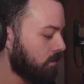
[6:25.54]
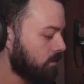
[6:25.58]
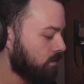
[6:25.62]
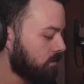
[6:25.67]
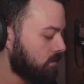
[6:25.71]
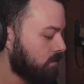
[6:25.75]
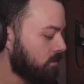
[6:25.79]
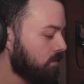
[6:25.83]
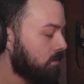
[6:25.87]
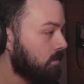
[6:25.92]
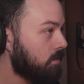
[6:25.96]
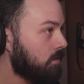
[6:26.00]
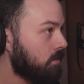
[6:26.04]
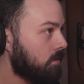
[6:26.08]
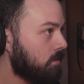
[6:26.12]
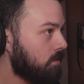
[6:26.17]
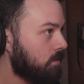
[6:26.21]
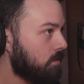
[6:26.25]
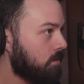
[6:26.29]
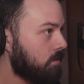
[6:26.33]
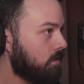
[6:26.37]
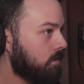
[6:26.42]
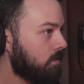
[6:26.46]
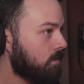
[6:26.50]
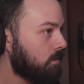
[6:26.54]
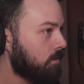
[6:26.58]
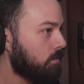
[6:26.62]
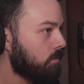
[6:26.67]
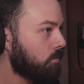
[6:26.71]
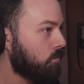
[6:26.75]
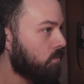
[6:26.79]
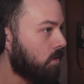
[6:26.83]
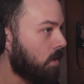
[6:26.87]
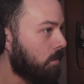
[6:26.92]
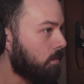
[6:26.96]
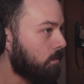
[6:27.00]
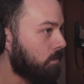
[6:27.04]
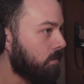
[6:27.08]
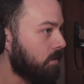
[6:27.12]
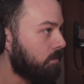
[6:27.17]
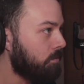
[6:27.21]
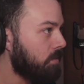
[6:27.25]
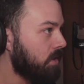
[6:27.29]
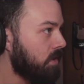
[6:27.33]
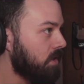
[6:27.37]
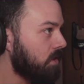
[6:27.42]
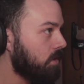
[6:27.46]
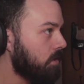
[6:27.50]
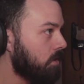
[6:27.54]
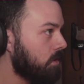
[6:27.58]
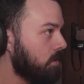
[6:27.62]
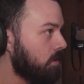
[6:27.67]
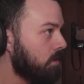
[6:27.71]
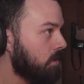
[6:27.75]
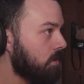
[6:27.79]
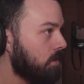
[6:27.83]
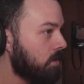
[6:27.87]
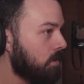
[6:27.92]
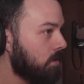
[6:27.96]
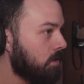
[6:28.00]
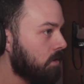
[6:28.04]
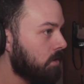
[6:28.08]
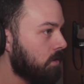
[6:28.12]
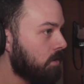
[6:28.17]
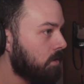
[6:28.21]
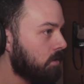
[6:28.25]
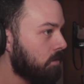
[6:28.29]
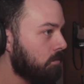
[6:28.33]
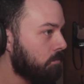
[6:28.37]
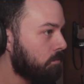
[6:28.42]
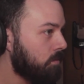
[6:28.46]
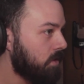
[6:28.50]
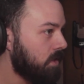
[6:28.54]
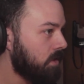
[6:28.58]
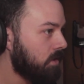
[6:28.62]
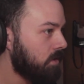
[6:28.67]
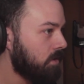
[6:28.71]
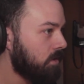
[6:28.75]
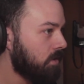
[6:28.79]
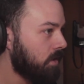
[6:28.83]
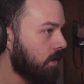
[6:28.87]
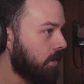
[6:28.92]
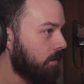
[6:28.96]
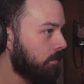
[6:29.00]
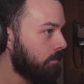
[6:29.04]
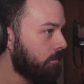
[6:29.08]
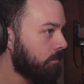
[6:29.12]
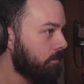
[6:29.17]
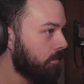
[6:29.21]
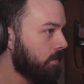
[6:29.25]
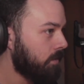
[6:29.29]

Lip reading: This will probably be B, yep.